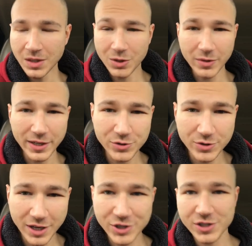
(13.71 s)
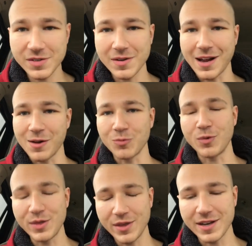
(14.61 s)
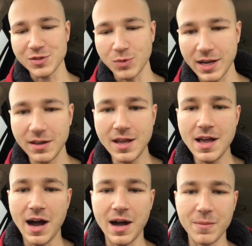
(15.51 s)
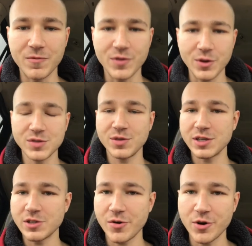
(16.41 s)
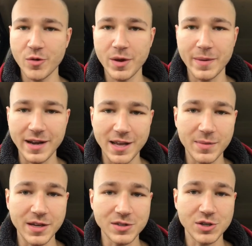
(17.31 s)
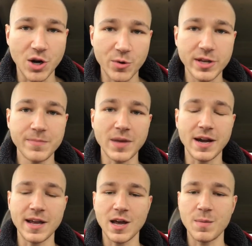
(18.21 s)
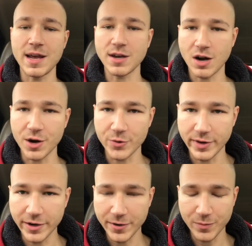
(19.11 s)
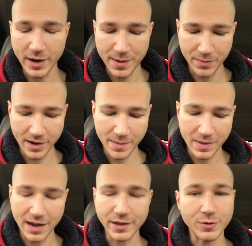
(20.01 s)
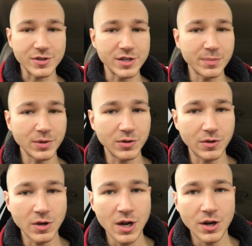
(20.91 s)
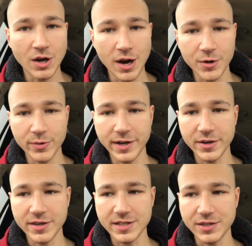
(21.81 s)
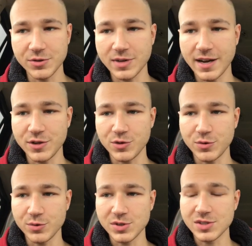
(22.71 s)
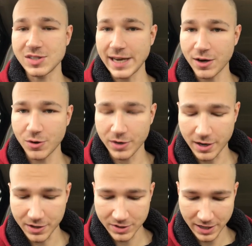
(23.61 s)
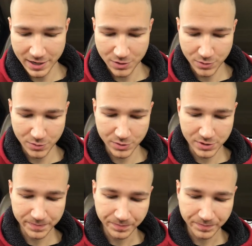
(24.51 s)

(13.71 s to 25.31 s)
introduction with it as well. For those of you that don't know me, my name is Cody. I am a card reader, right? But I'm not your typical card reader, as I do not use tarot cards. I use